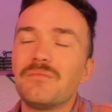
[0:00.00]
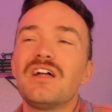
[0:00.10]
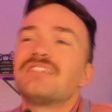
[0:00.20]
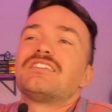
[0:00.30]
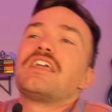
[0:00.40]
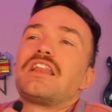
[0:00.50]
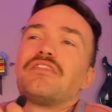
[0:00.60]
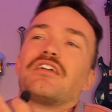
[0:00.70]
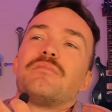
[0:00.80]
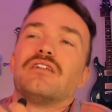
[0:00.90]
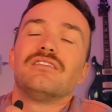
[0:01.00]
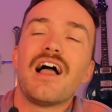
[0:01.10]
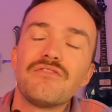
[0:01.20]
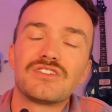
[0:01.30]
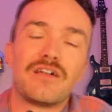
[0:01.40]
And I'm not saying anything about
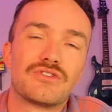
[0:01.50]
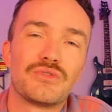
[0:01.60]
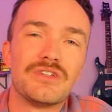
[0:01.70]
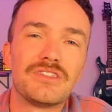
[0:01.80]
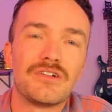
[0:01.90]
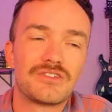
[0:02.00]
lifestyle choice there.